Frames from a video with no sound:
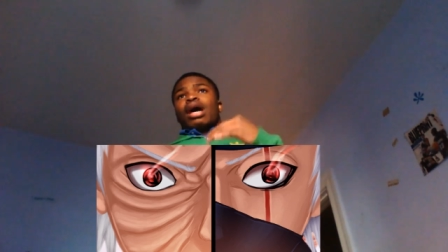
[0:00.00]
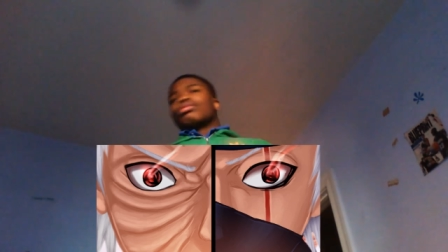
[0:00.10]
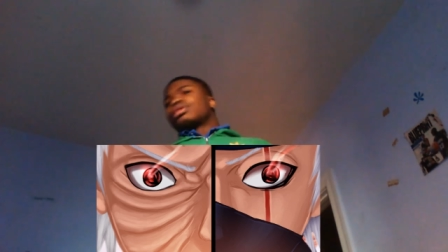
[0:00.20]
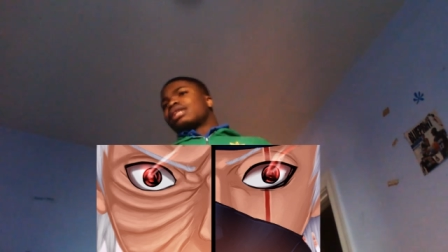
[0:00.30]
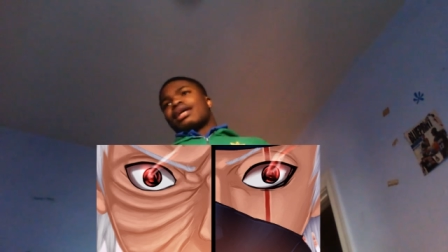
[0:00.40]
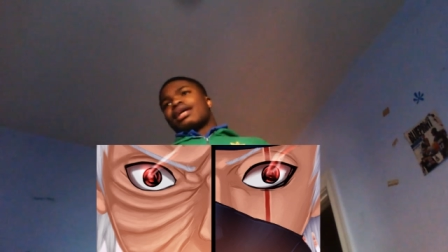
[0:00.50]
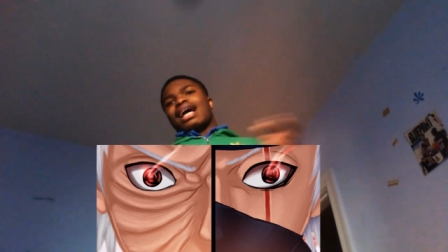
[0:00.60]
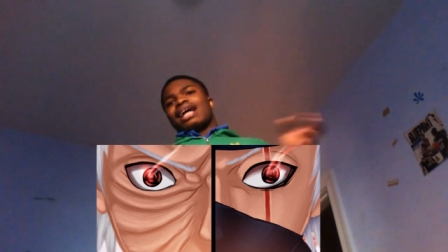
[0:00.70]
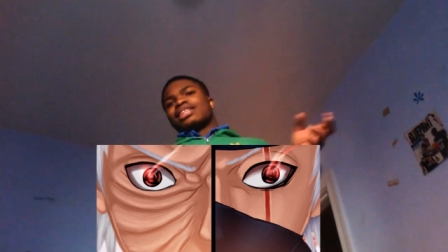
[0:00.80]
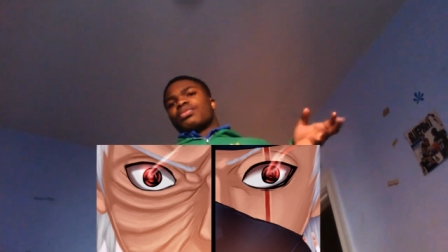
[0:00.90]
I don't see how
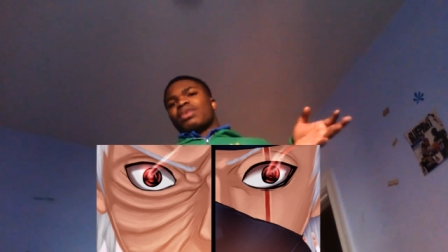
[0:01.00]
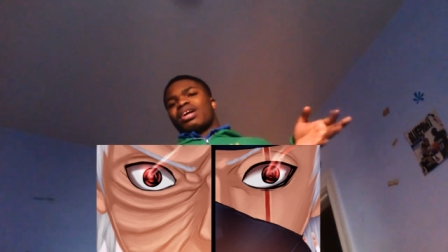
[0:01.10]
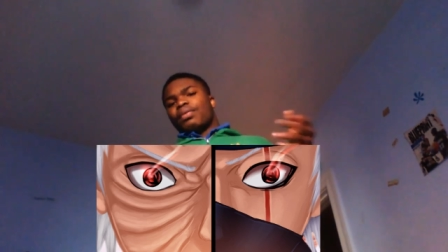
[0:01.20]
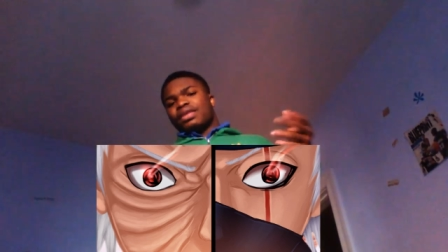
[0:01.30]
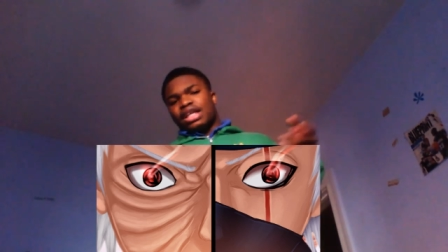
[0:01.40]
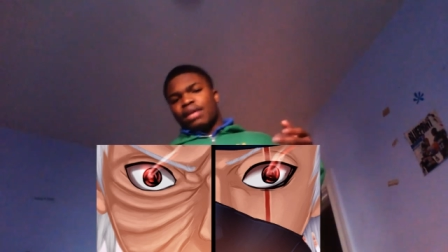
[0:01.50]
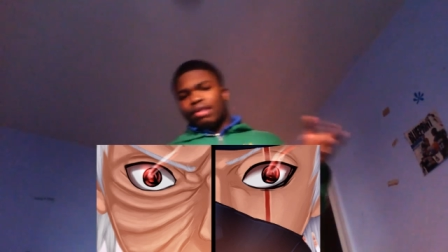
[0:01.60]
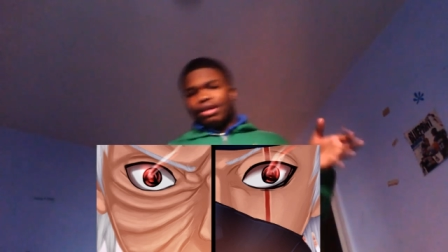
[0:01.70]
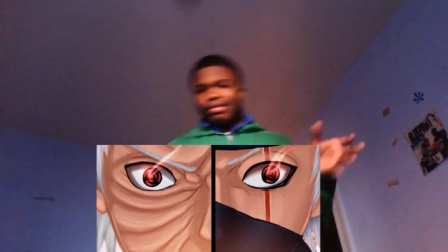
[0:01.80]
Kakashi will help with his Kamui.